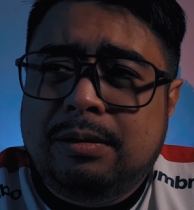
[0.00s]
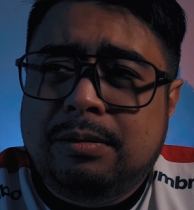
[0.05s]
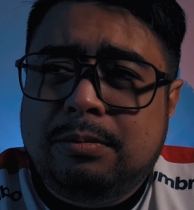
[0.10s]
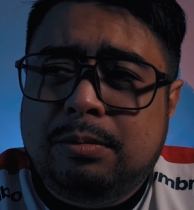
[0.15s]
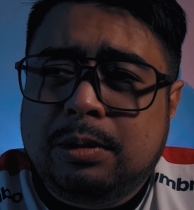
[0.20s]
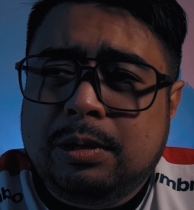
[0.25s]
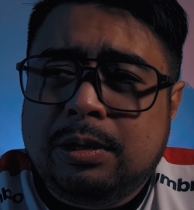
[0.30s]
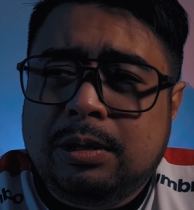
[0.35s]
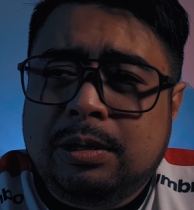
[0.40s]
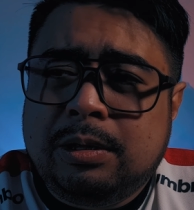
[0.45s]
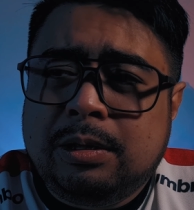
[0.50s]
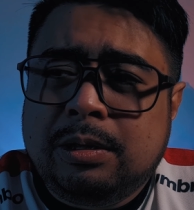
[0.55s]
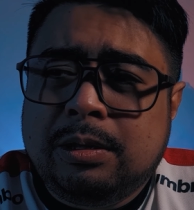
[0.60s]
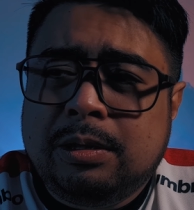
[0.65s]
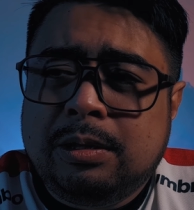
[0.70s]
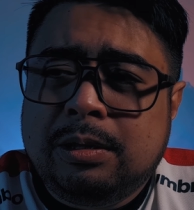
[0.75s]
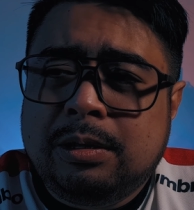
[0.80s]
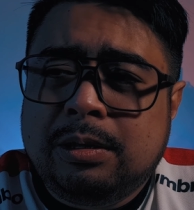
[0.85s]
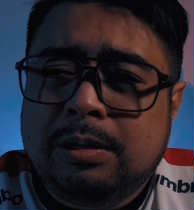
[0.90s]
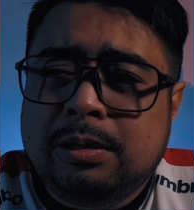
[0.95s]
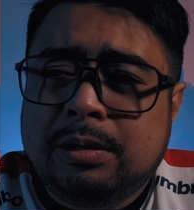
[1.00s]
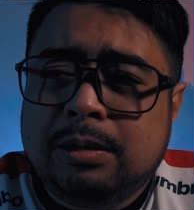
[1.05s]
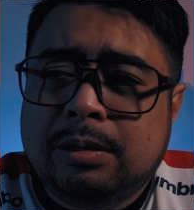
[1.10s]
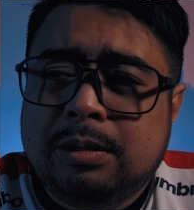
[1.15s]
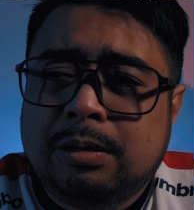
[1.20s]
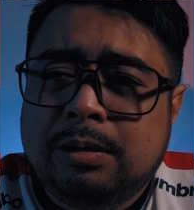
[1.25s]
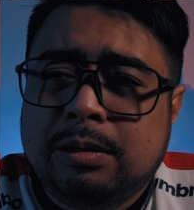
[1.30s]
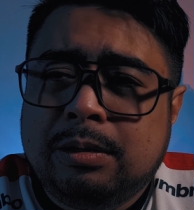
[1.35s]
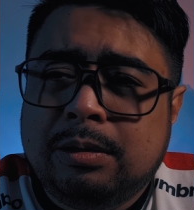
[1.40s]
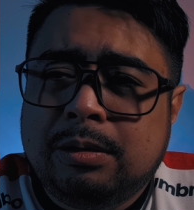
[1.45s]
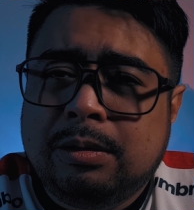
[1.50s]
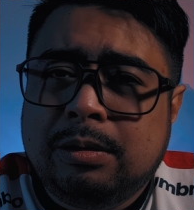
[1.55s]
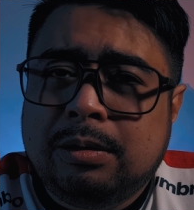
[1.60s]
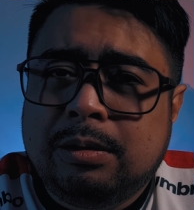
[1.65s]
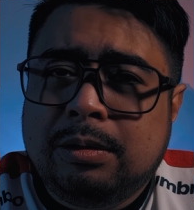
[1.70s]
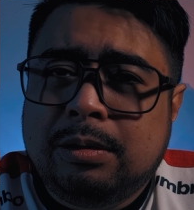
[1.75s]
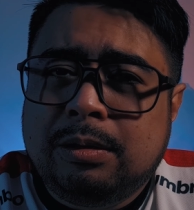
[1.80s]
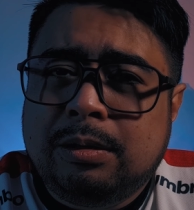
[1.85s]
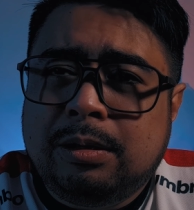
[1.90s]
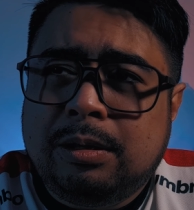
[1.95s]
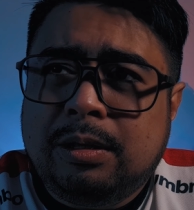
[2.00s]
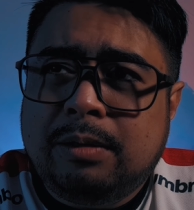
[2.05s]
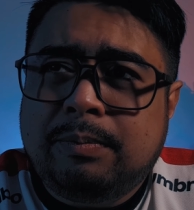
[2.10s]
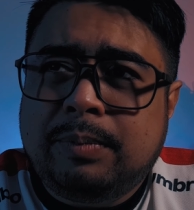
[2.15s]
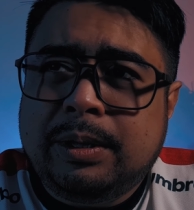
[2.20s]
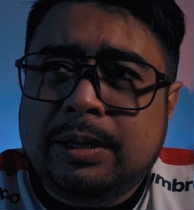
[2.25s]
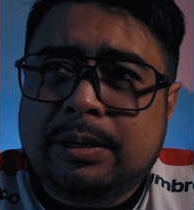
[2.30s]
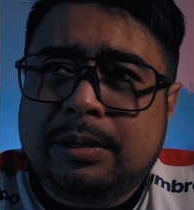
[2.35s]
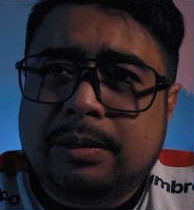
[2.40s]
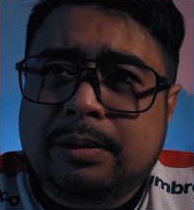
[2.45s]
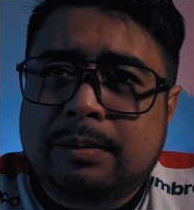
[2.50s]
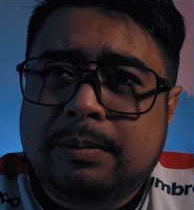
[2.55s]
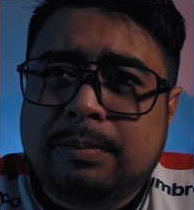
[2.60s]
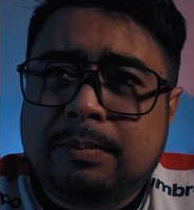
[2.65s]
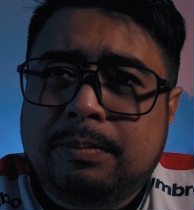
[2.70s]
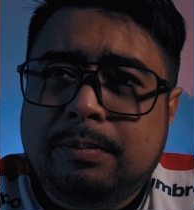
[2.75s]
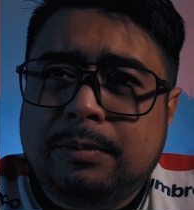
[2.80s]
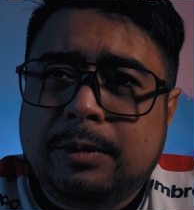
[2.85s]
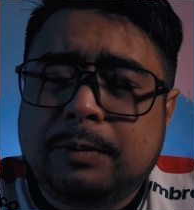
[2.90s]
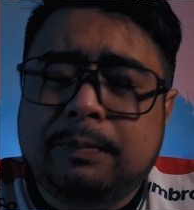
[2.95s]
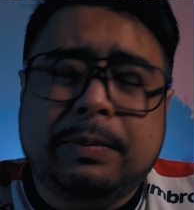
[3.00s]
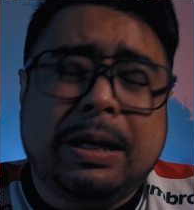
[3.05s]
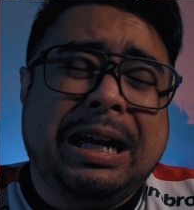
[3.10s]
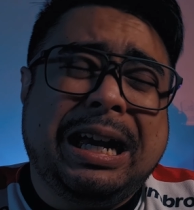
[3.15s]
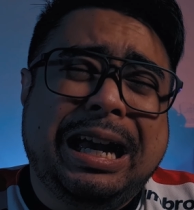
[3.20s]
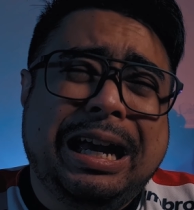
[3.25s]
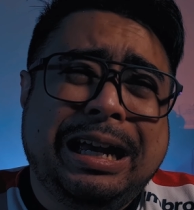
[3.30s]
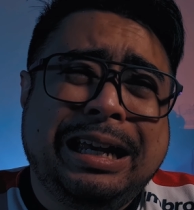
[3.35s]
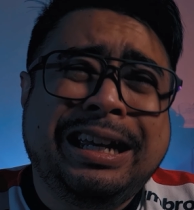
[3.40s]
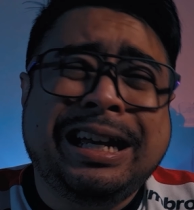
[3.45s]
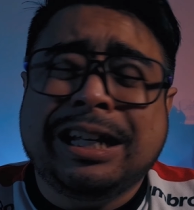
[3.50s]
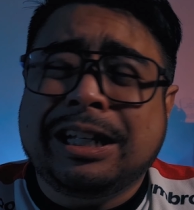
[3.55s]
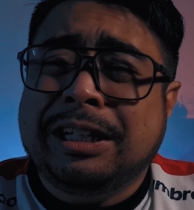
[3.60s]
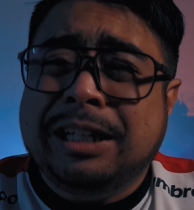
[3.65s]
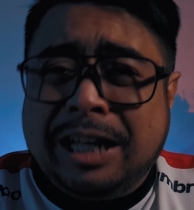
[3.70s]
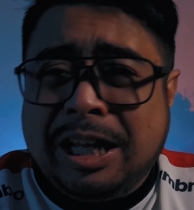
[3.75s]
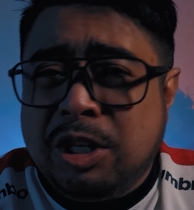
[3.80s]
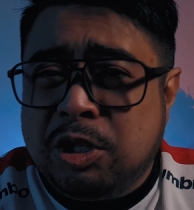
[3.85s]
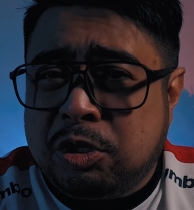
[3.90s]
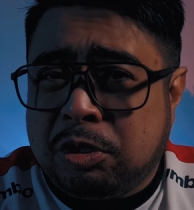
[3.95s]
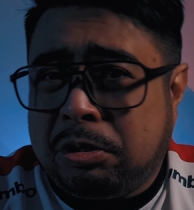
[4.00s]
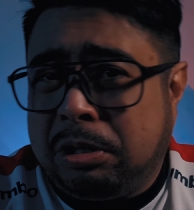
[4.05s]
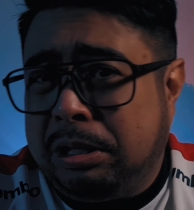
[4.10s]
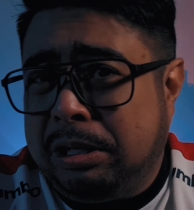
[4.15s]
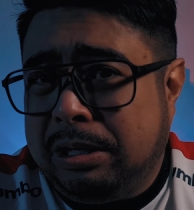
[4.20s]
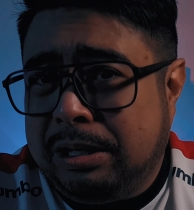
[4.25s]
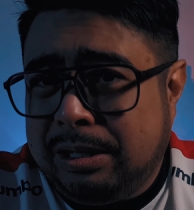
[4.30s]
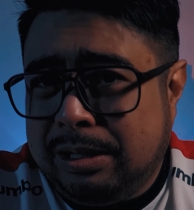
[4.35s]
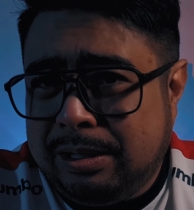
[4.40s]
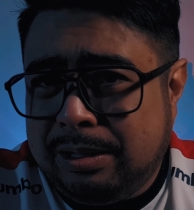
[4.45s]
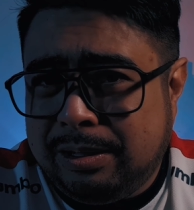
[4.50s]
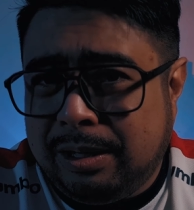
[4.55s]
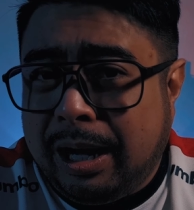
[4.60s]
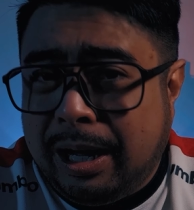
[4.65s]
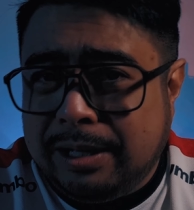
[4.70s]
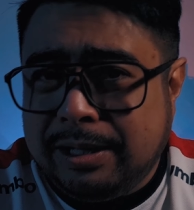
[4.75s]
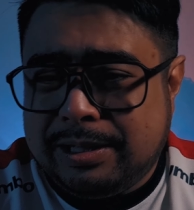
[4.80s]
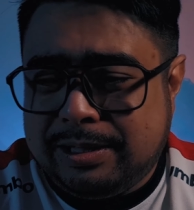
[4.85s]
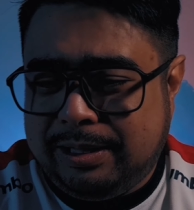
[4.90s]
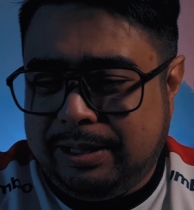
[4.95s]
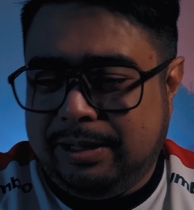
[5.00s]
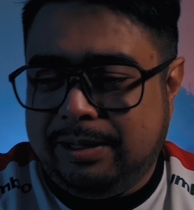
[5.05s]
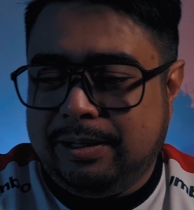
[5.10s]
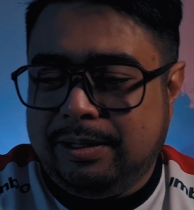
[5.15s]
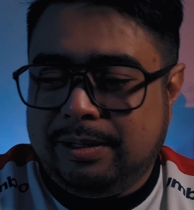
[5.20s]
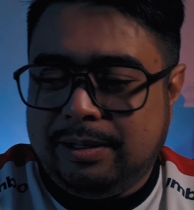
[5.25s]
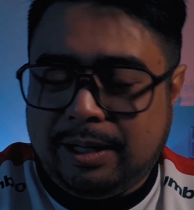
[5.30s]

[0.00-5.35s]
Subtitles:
were a bit, I got an injury, honestly.